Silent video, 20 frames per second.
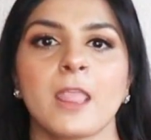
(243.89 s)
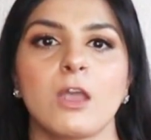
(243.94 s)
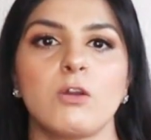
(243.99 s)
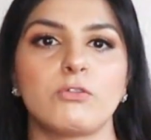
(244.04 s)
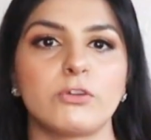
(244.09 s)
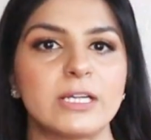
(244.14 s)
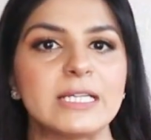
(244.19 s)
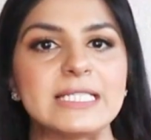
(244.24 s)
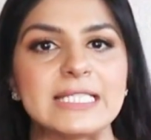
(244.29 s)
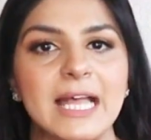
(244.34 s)

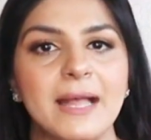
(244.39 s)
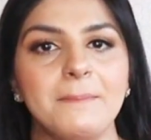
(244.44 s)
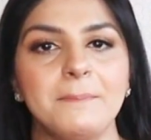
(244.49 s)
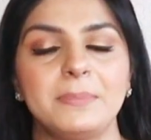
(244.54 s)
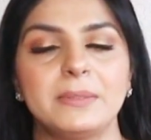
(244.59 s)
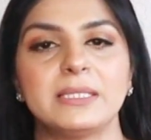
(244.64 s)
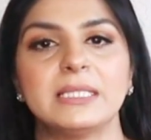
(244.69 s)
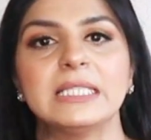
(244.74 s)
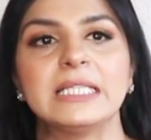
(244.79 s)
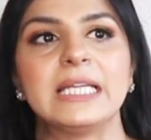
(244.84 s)
For
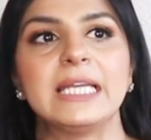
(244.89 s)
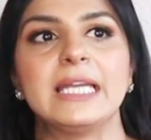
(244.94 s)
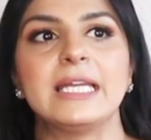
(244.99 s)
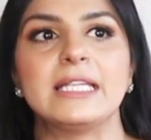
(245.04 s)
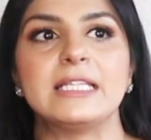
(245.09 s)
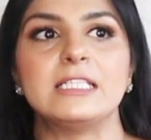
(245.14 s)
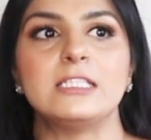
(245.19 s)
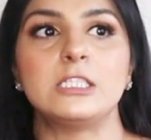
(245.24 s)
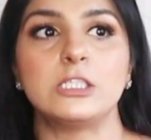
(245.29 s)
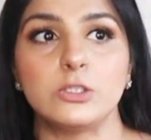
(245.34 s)
example,
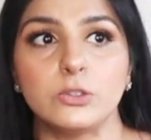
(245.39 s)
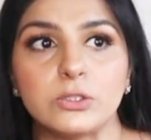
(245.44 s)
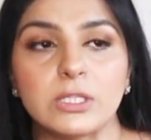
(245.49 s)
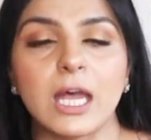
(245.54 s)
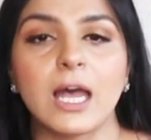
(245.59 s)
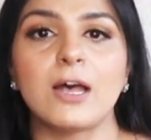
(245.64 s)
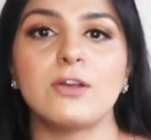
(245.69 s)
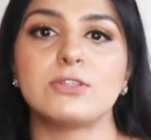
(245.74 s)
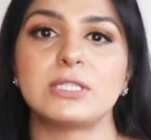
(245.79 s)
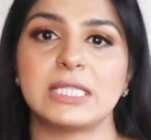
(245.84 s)
in
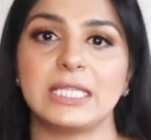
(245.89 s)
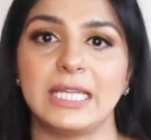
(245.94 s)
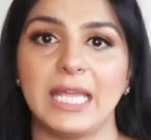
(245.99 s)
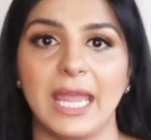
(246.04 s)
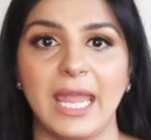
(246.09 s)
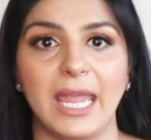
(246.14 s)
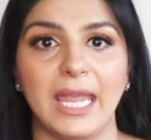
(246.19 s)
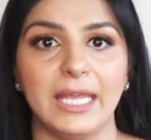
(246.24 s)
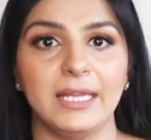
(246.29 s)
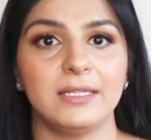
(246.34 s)

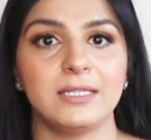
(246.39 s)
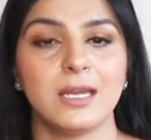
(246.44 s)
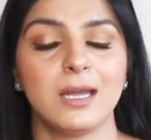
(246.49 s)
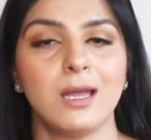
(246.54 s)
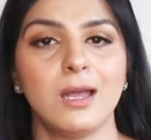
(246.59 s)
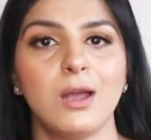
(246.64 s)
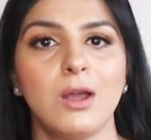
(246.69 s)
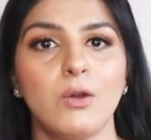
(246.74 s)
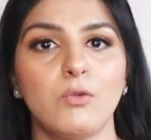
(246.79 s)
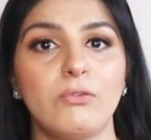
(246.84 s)
2008,
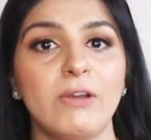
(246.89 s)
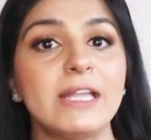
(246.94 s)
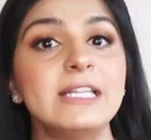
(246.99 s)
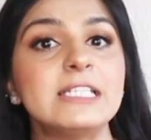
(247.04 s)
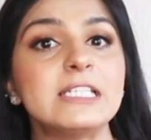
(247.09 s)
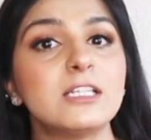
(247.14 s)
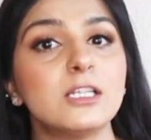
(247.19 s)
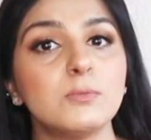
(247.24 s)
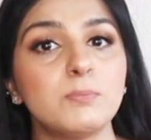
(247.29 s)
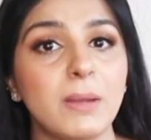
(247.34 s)

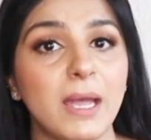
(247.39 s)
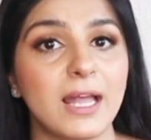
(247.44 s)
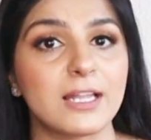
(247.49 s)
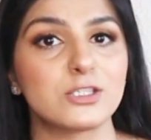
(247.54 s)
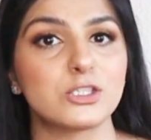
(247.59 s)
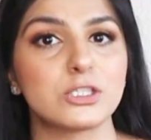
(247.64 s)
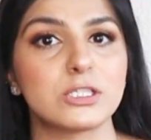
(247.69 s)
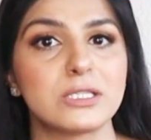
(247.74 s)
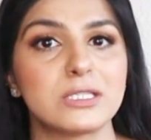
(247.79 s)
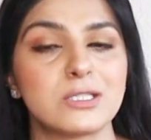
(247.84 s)
fentanyl
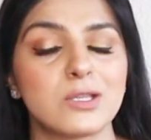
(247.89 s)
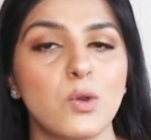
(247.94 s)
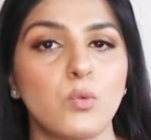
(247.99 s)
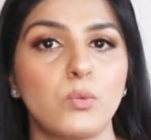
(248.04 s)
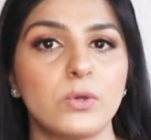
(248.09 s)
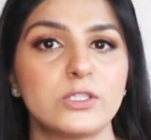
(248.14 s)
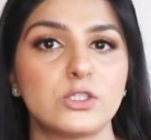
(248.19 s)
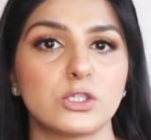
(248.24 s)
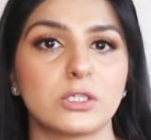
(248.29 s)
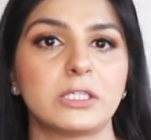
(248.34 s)
patches,
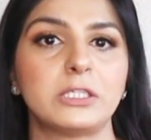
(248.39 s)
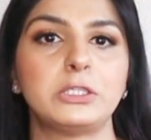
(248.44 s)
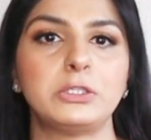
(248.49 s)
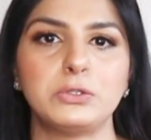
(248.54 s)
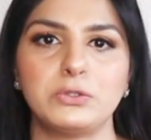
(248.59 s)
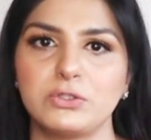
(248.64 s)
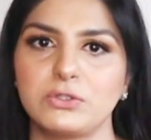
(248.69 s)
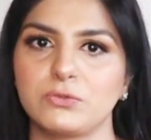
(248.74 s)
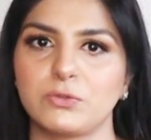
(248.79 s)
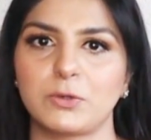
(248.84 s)
which are
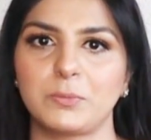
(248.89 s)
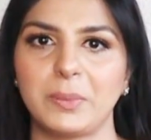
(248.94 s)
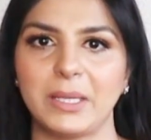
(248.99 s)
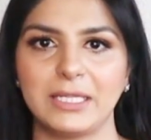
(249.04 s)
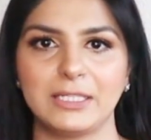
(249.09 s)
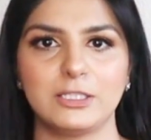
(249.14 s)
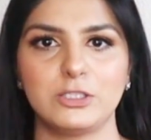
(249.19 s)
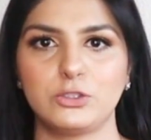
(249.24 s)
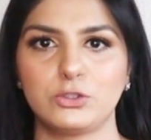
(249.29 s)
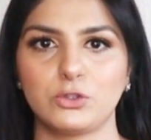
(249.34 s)
used for
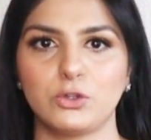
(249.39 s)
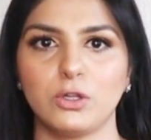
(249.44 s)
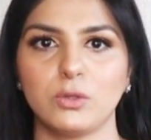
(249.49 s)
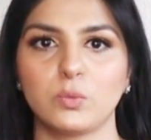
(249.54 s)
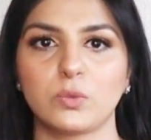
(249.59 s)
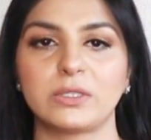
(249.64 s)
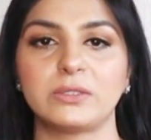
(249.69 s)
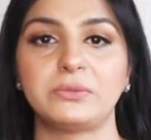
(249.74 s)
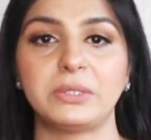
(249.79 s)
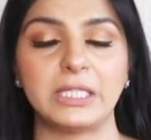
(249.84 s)
pain control,
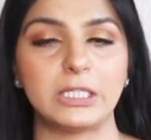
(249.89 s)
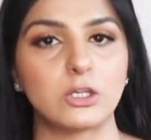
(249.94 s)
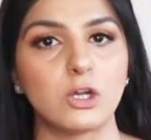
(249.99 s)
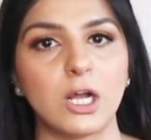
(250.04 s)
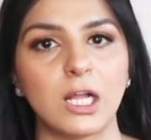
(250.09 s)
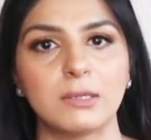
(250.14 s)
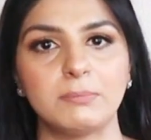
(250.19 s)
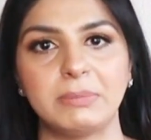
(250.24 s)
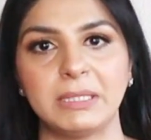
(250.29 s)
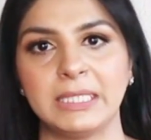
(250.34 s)
were
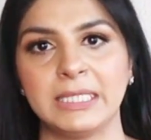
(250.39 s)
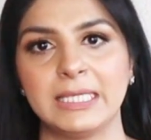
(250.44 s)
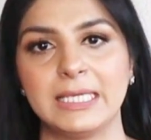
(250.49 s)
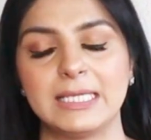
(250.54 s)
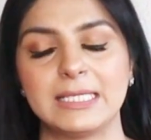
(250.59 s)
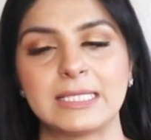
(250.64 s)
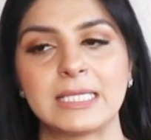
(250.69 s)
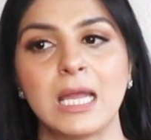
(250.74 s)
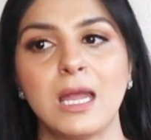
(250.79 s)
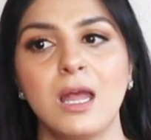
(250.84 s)
recalled
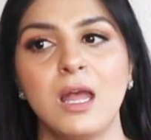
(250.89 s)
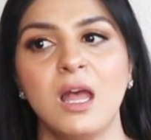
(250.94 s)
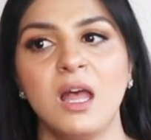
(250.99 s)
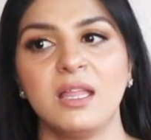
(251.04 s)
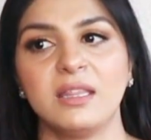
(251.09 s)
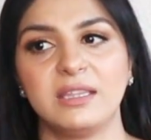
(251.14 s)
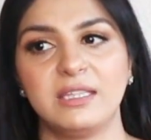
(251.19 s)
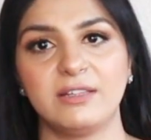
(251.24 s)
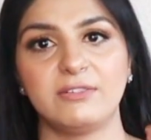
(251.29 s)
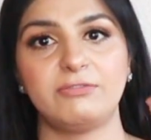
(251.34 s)
because
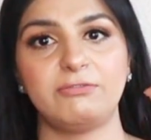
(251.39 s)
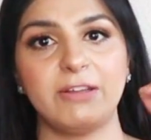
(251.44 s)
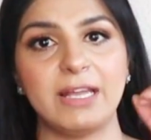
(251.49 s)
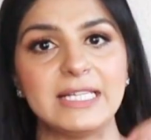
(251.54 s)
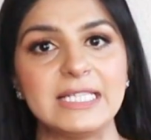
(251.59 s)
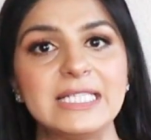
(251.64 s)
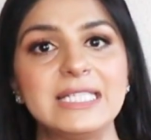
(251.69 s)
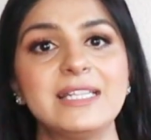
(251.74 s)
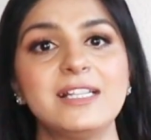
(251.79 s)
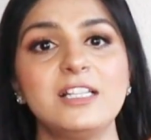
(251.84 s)
the
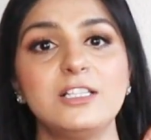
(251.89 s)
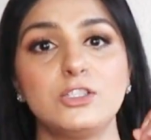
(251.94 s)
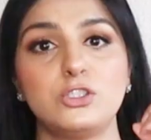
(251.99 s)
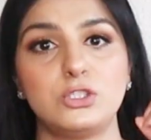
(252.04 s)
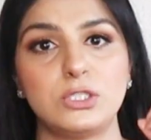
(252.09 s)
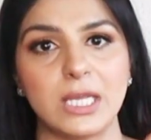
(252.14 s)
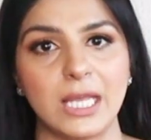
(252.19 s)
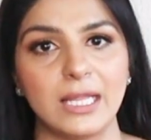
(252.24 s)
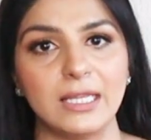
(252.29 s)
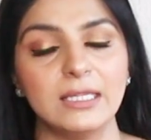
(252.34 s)
fentanyl
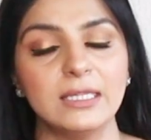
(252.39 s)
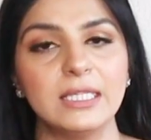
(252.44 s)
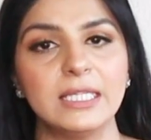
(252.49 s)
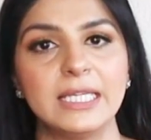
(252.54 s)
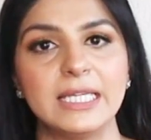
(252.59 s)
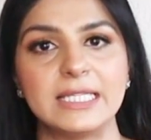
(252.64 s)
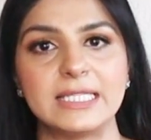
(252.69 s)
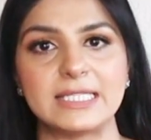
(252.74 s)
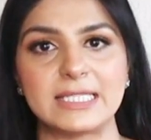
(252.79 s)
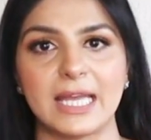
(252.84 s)
gel
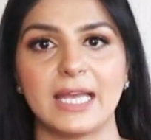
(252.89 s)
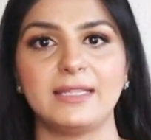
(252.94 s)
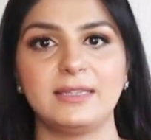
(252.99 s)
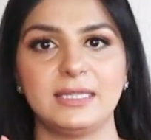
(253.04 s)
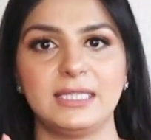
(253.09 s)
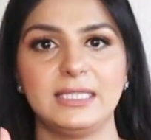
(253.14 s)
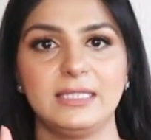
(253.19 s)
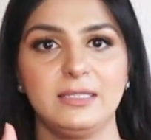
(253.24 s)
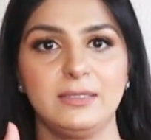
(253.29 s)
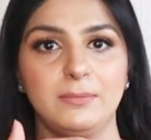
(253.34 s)
inside
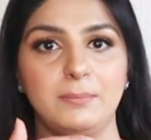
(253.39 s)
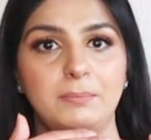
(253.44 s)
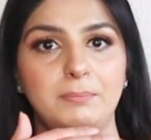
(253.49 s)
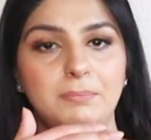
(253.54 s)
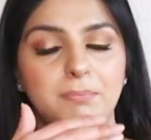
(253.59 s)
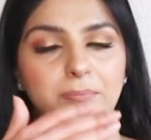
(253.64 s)
the